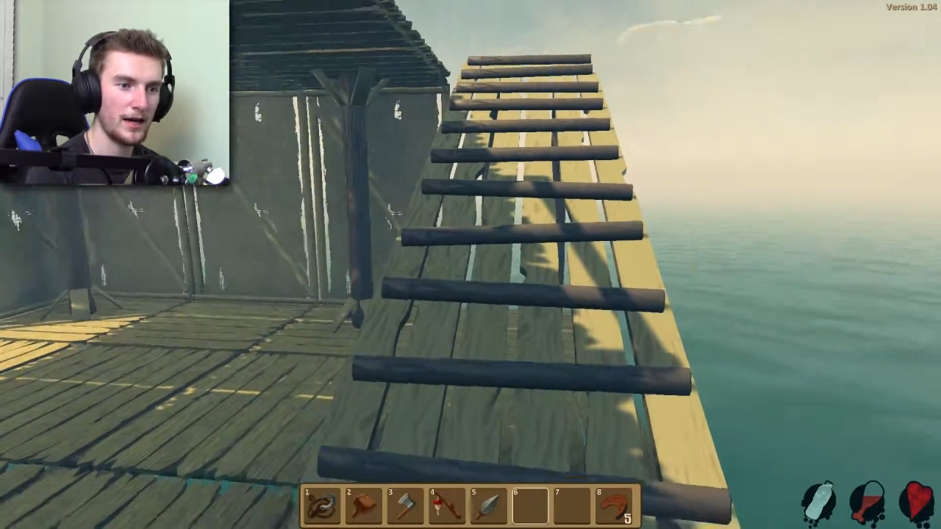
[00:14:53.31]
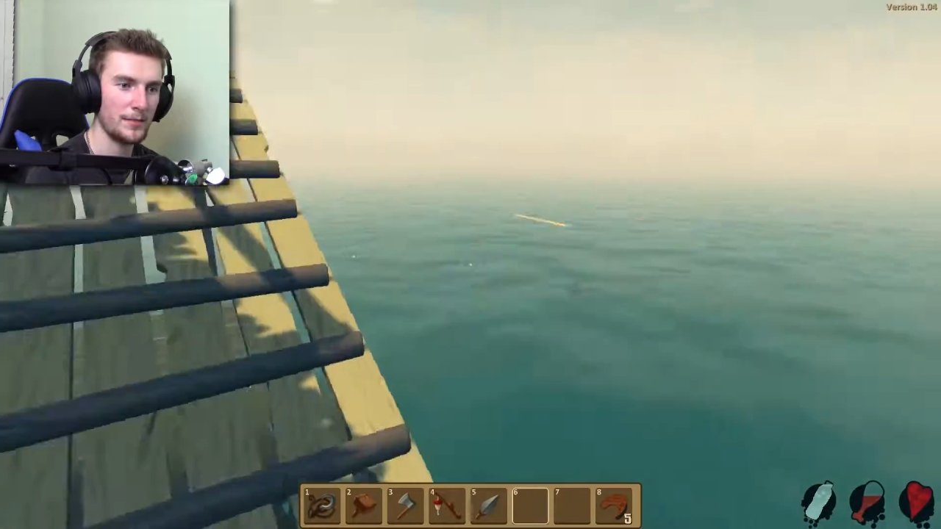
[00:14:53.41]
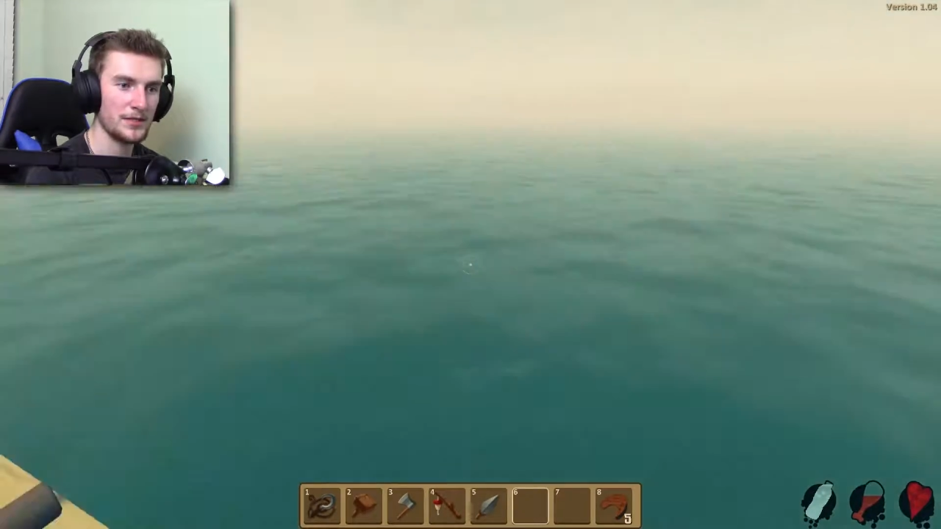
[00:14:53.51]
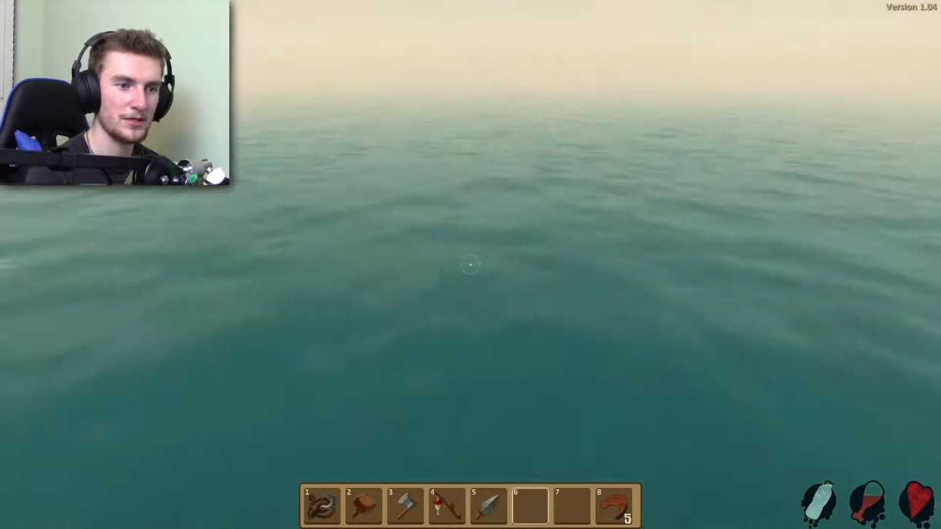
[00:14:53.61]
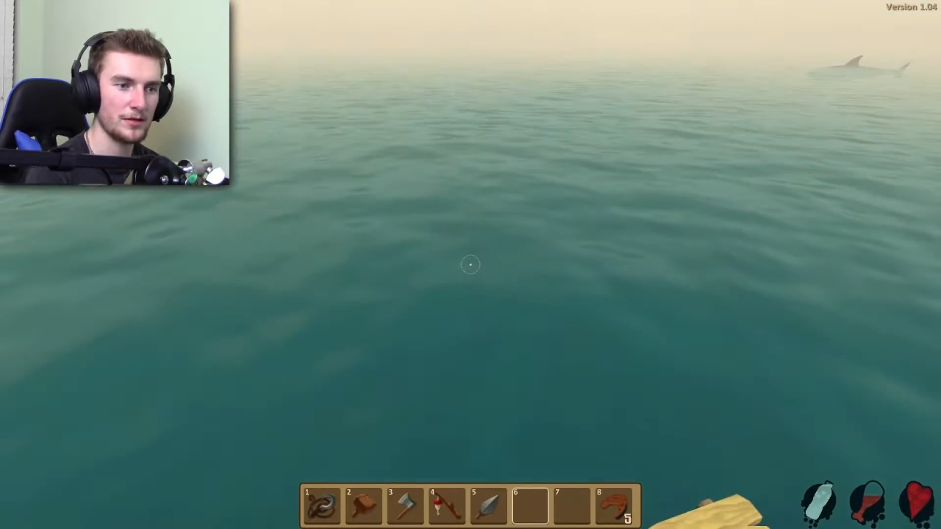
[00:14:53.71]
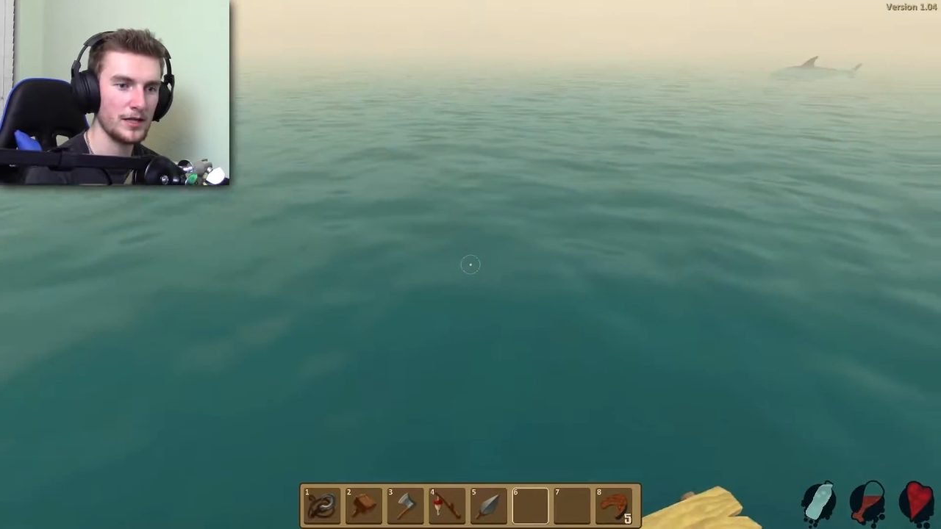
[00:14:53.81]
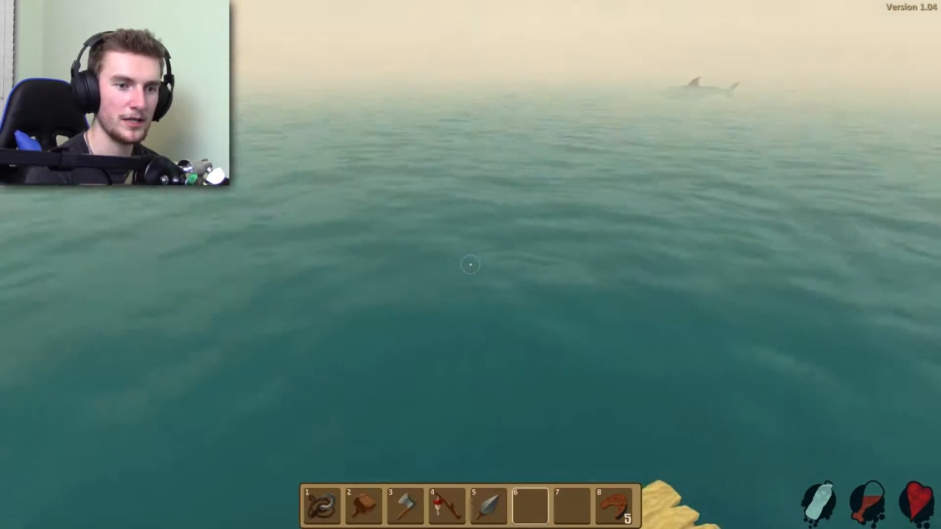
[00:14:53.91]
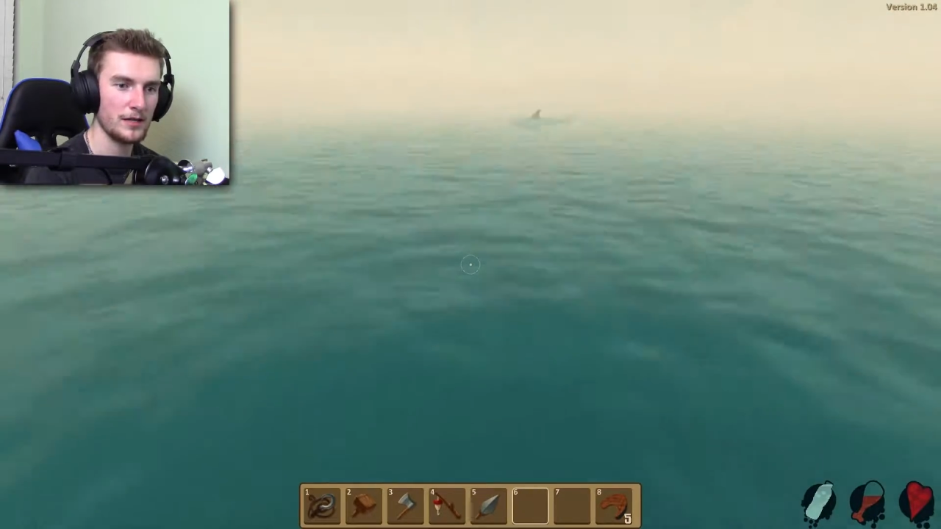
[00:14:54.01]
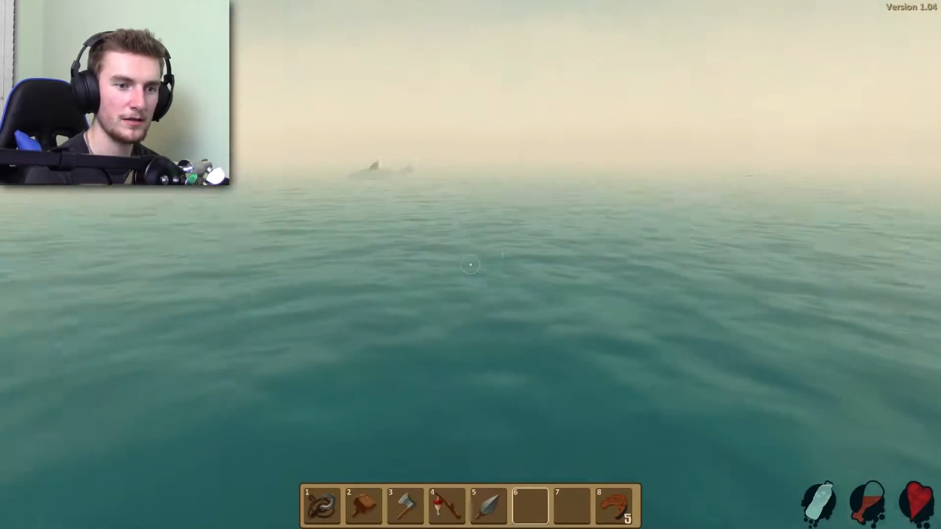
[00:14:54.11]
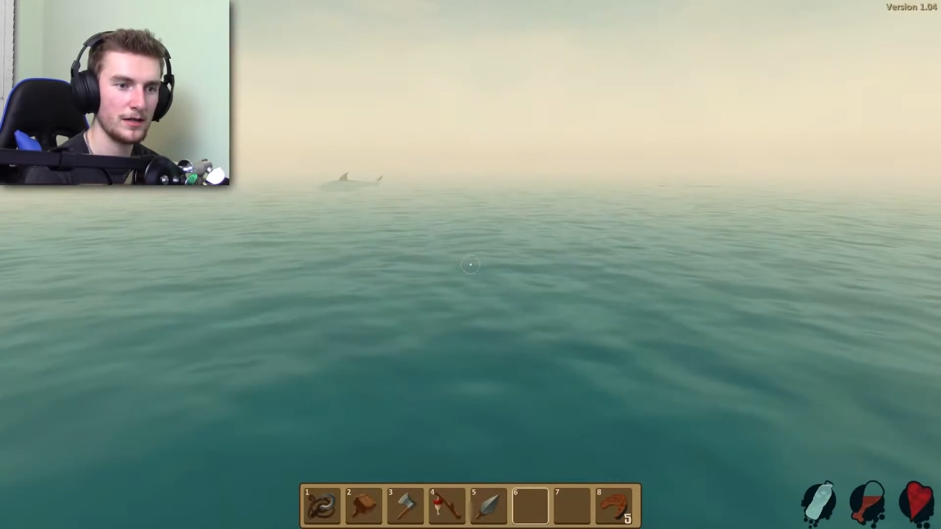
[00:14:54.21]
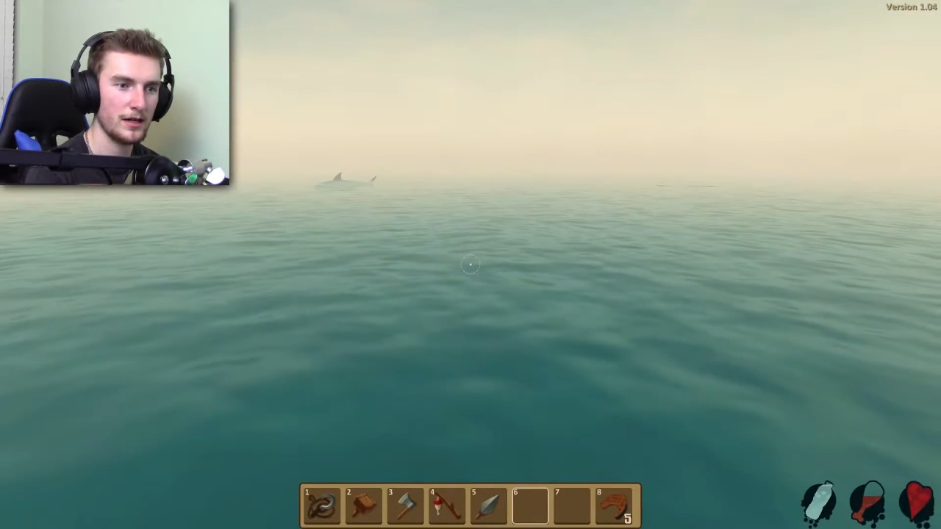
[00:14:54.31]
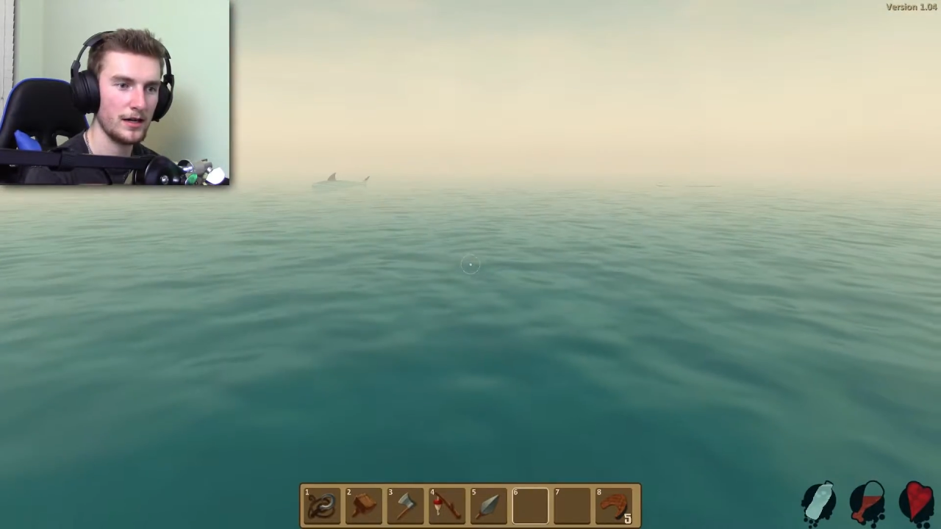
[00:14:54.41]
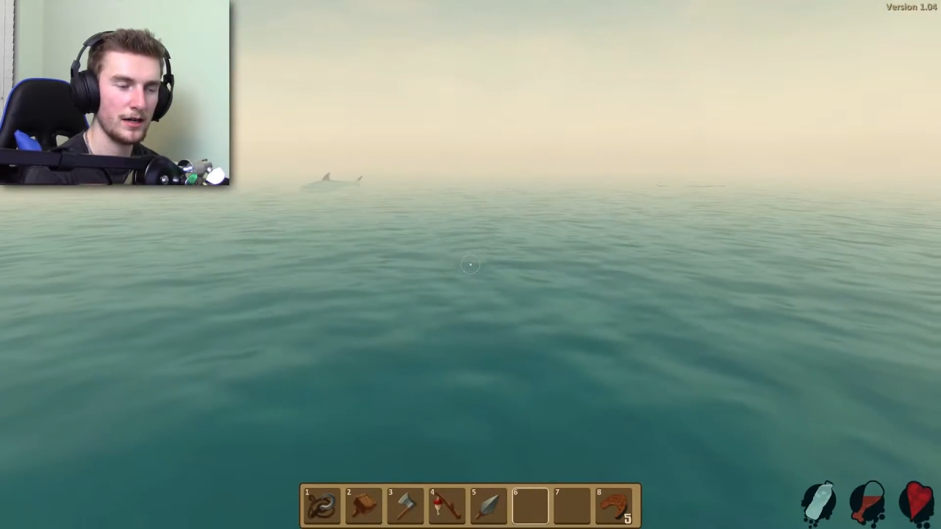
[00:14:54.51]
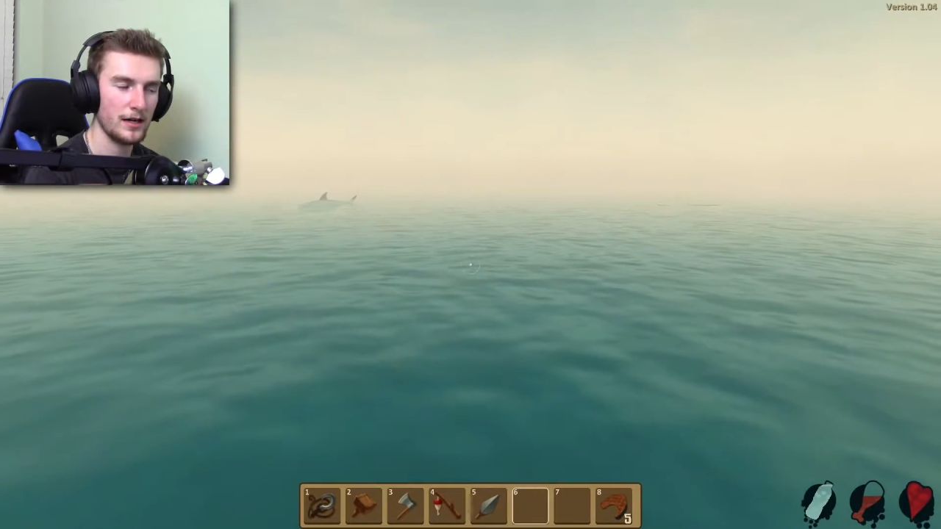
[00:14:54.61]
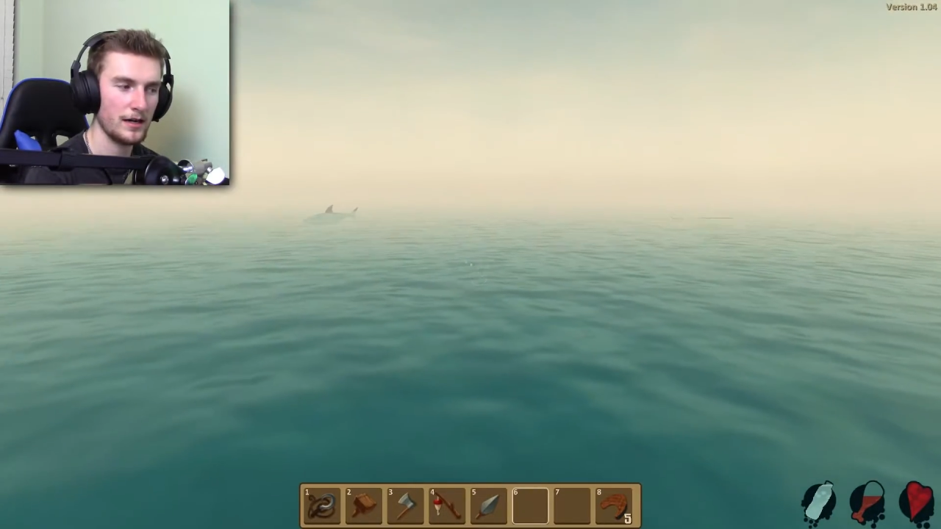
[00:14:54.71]
episode here.
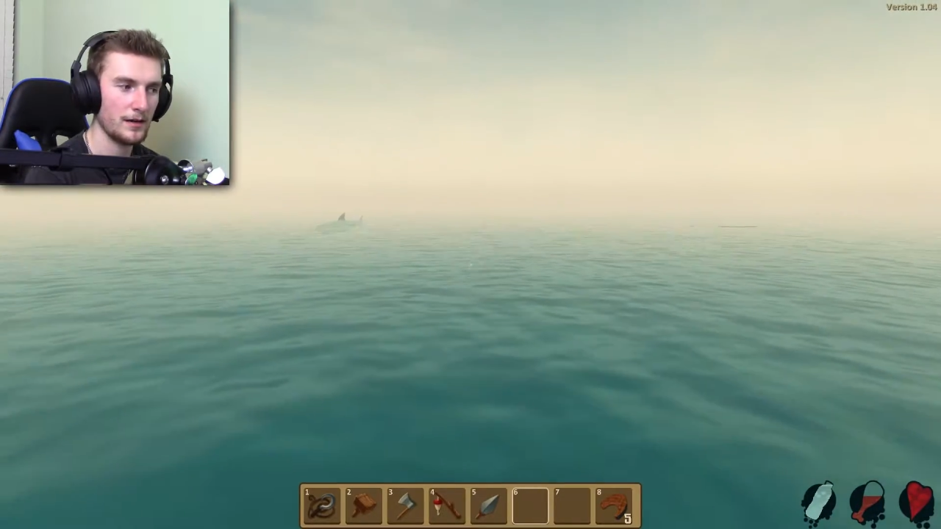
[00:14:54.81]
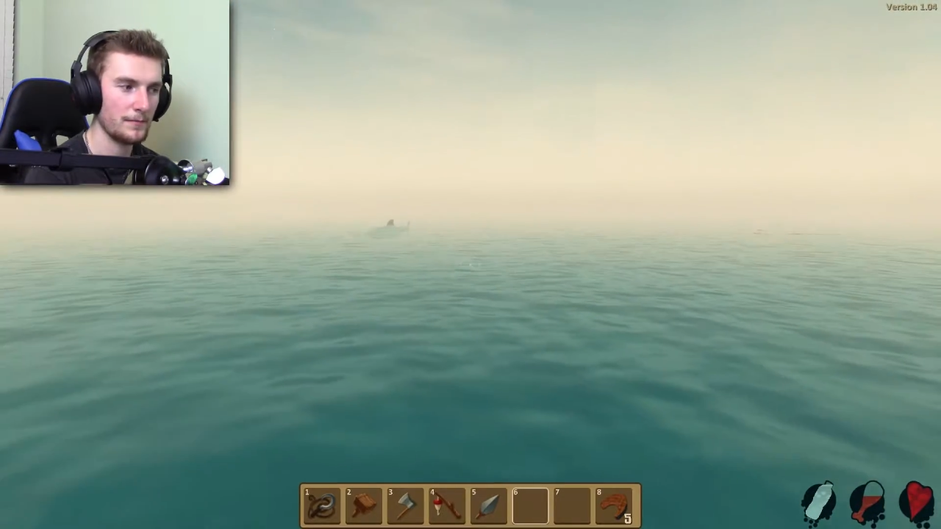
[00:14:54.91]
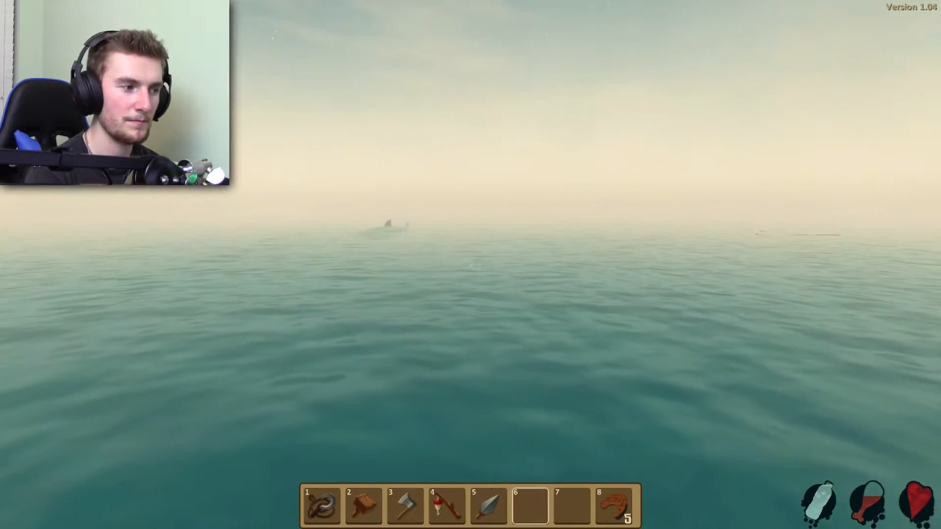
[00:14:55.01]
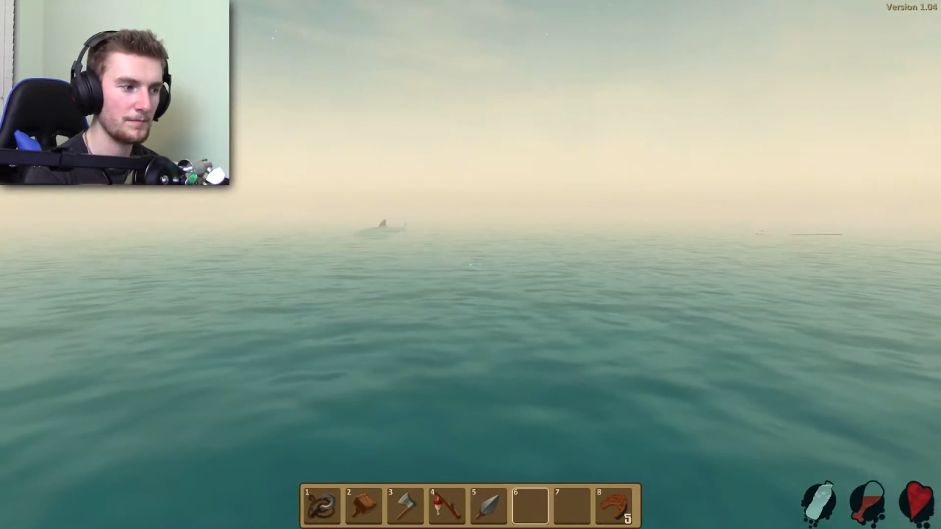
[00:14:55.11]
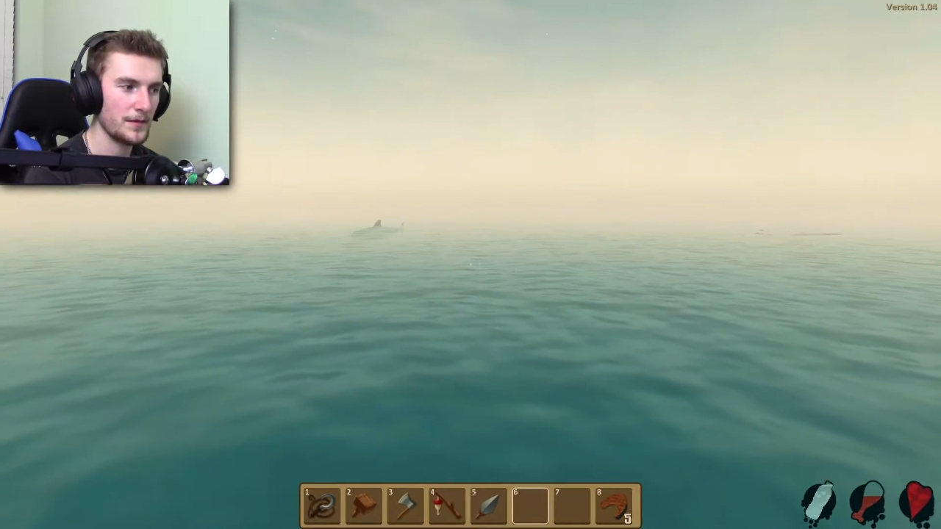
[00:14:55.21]
Um